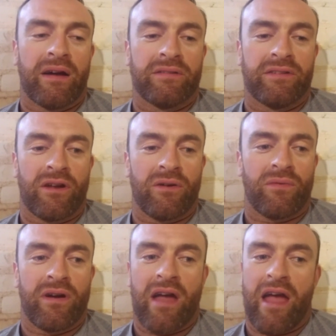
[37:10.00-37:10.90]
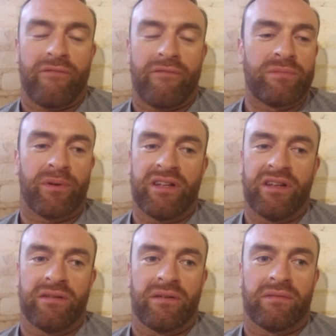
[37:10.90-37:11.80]
you know,
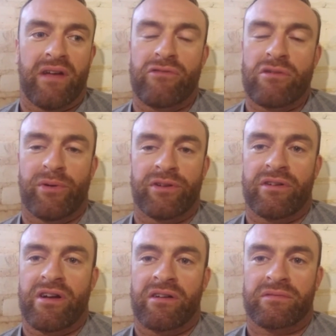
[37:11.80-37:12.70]
everybody on